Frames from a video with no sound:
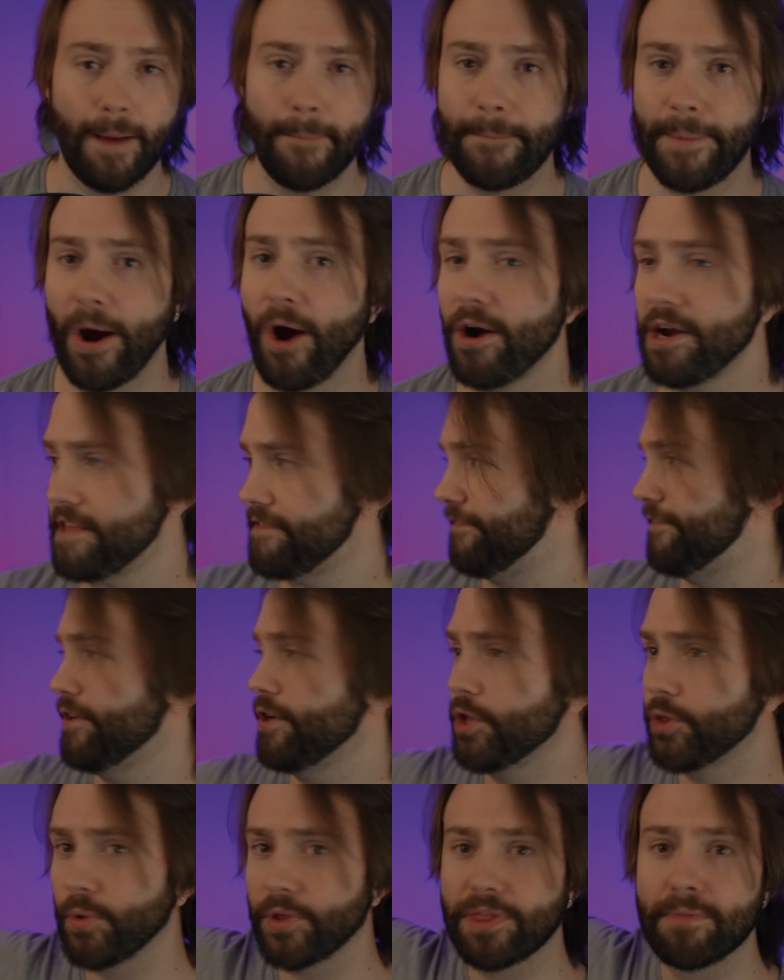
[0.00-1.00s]
A party
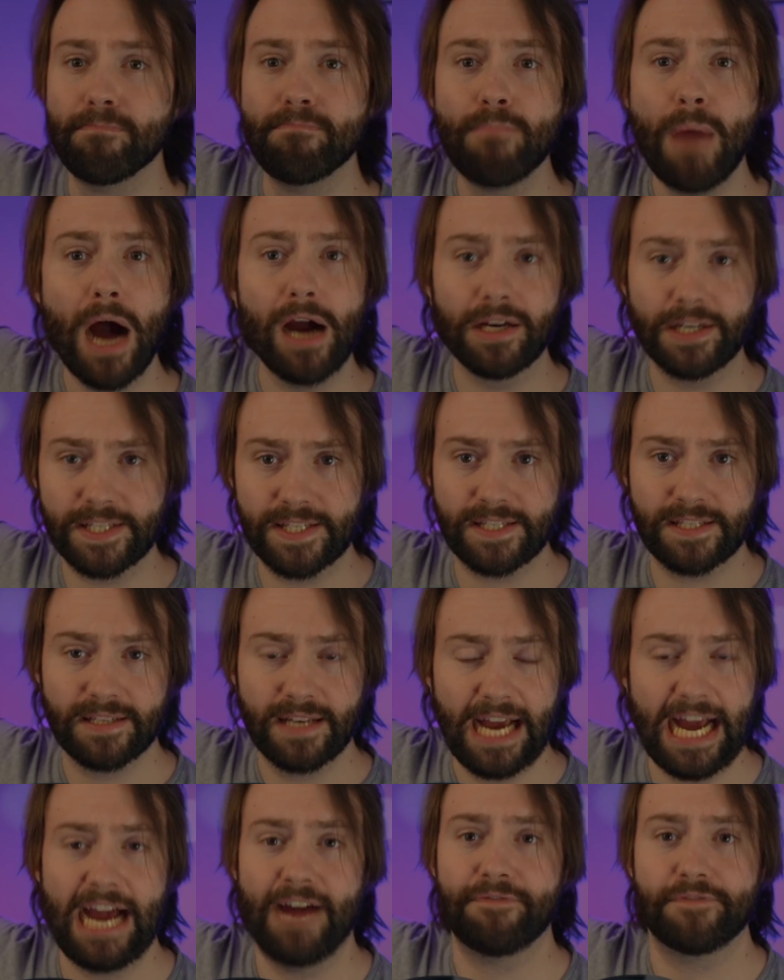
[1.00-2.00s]
filled with monks
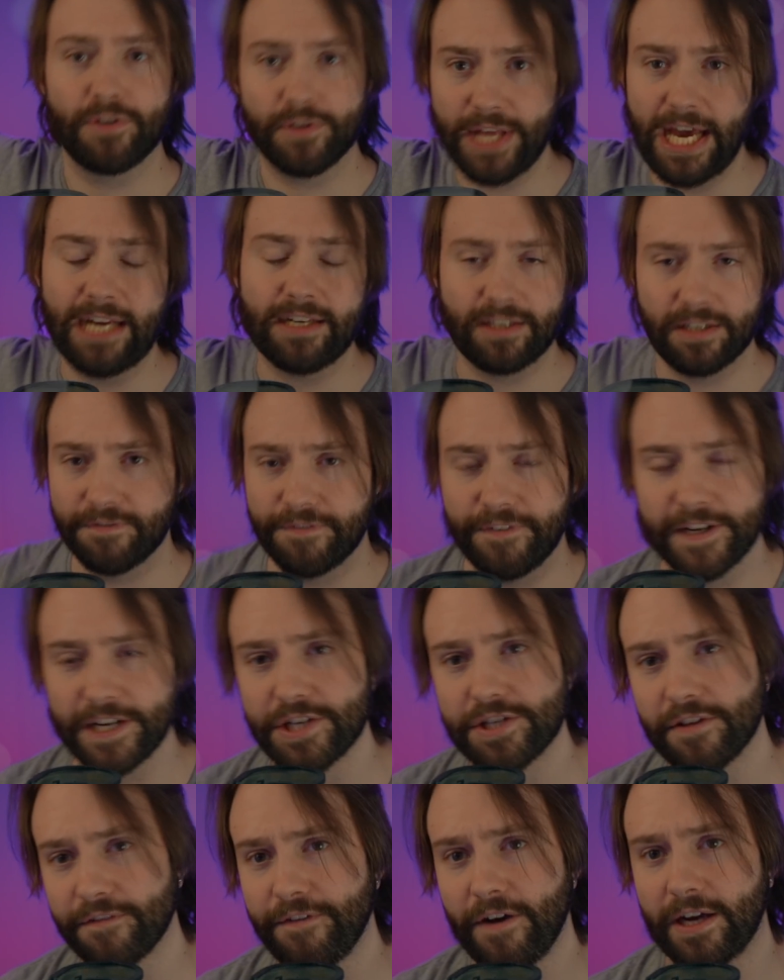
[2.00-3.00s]
after that could
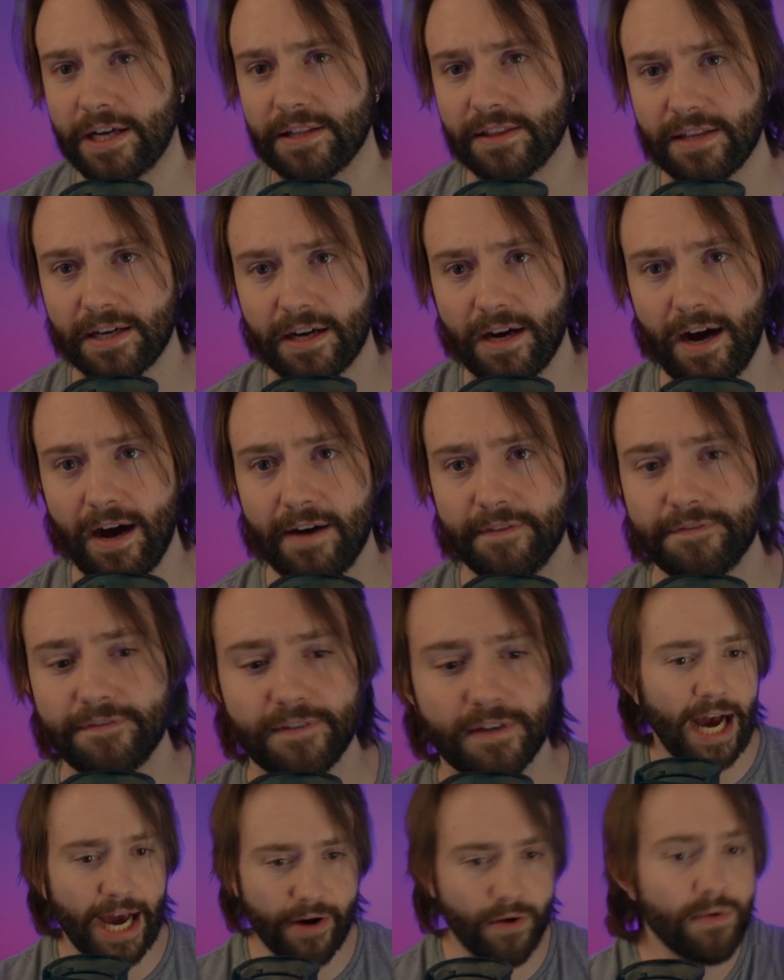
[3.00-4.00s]
finish the fucking thing off.
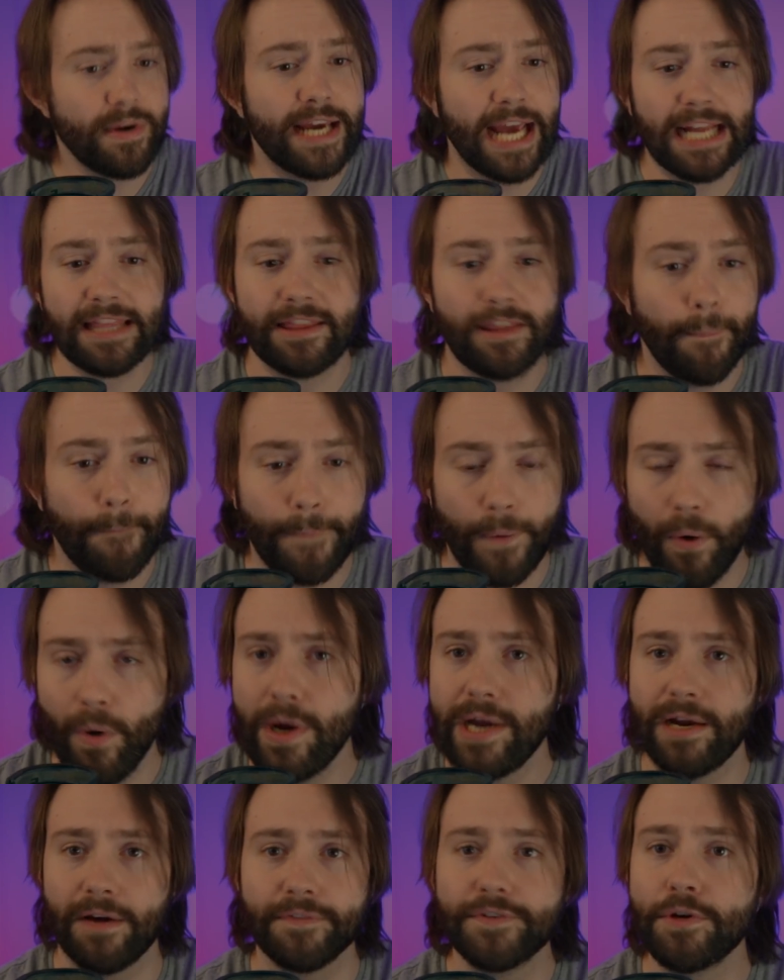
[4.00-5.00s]
I don't get the
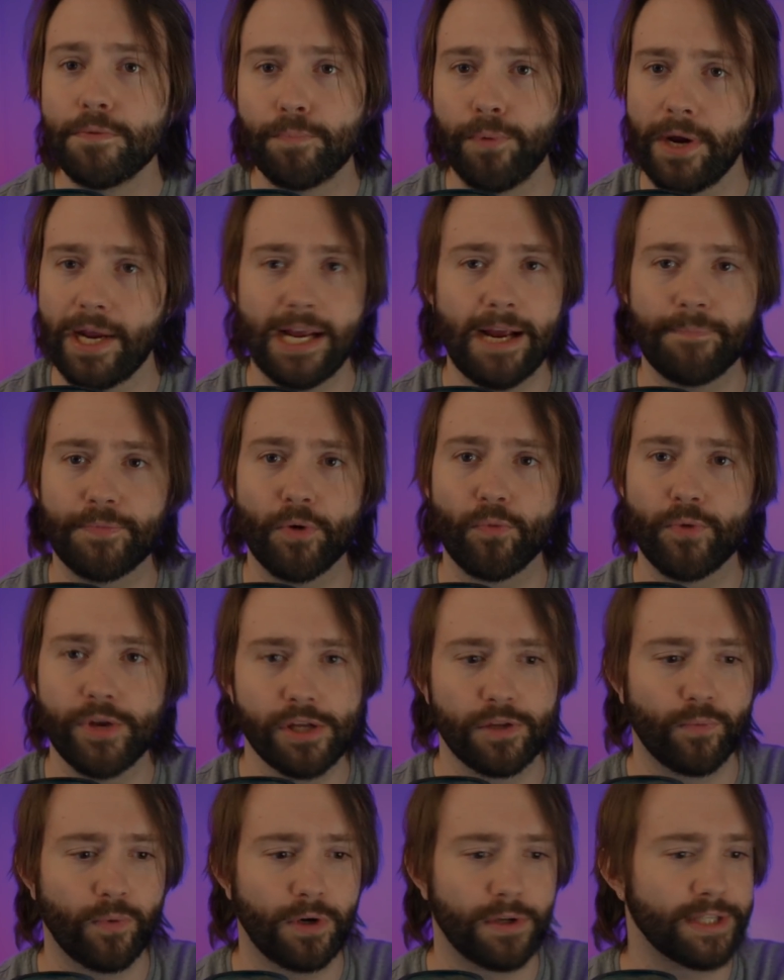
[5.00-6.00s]
point of you bringing up the
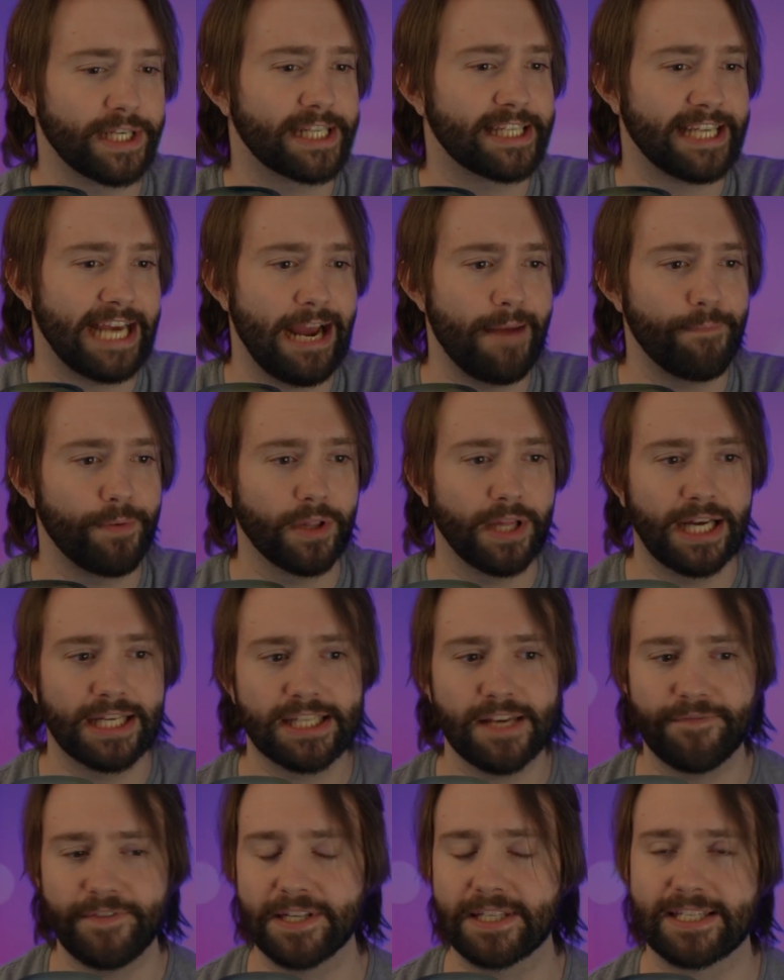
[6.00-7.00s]
real world example
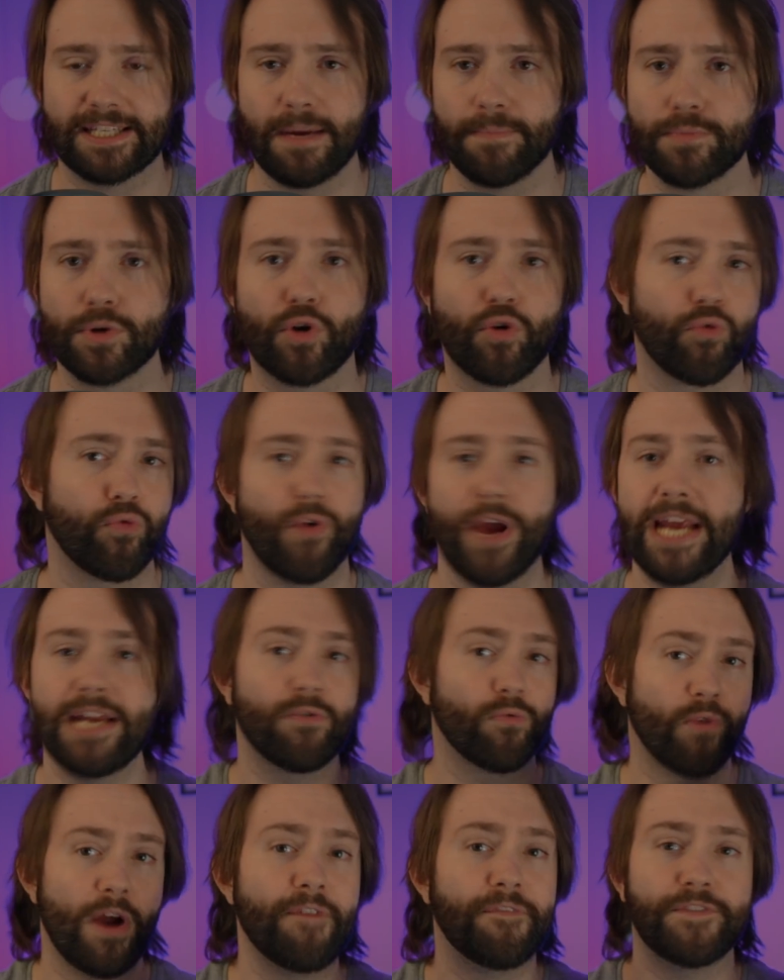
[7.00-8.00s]
as if it's some great
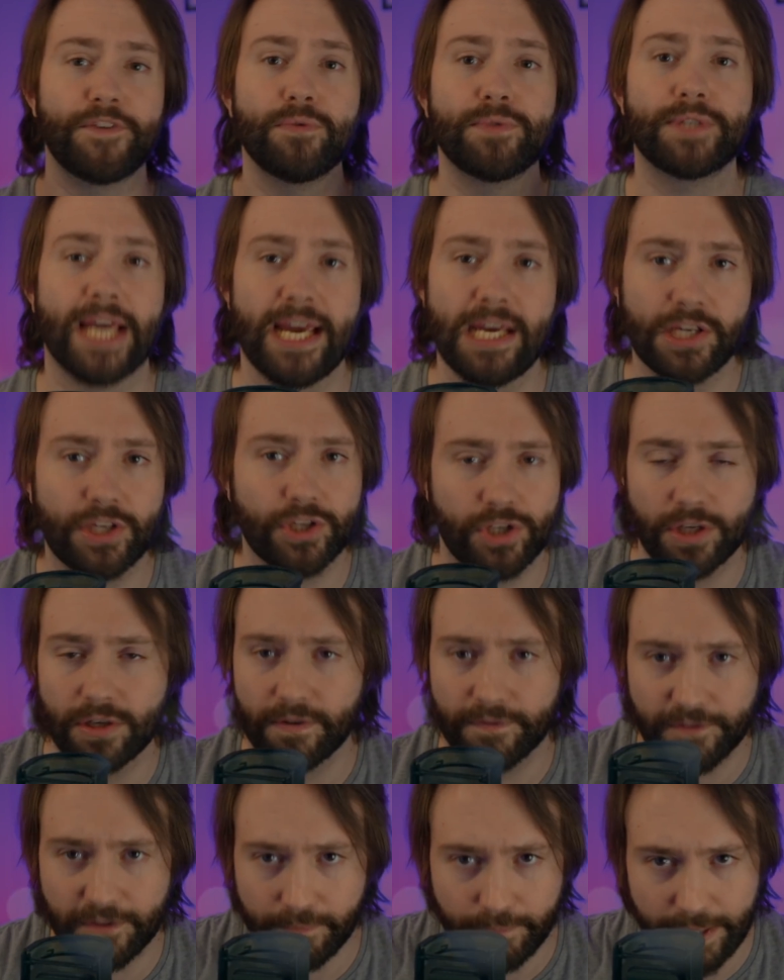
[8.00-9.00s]
refutation
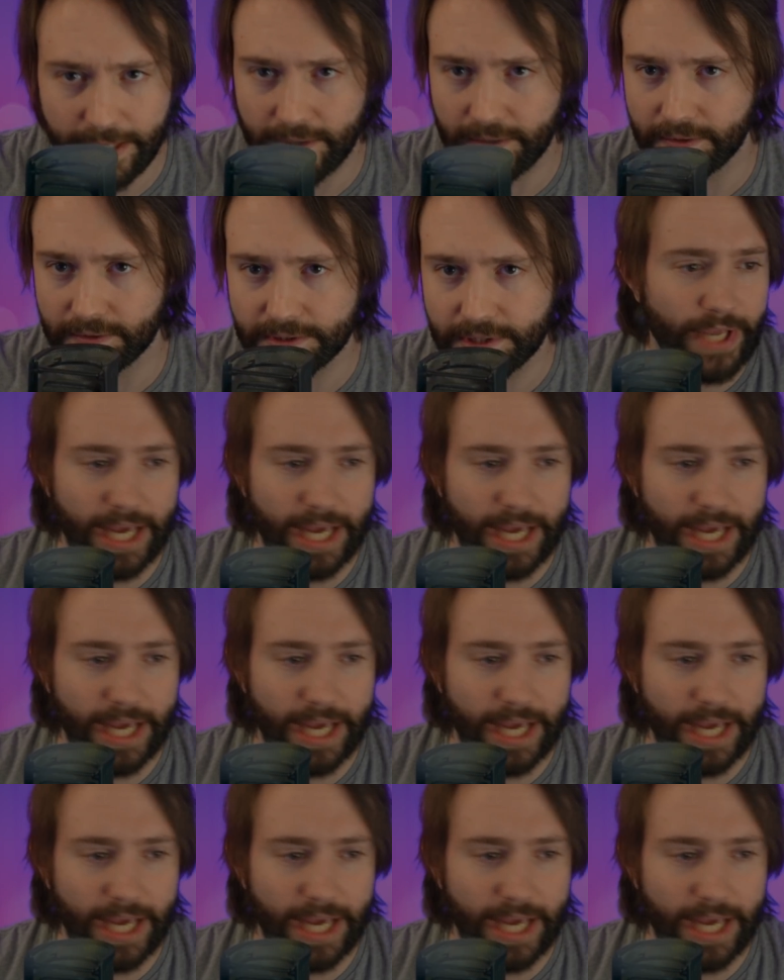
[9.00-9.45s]
of the build.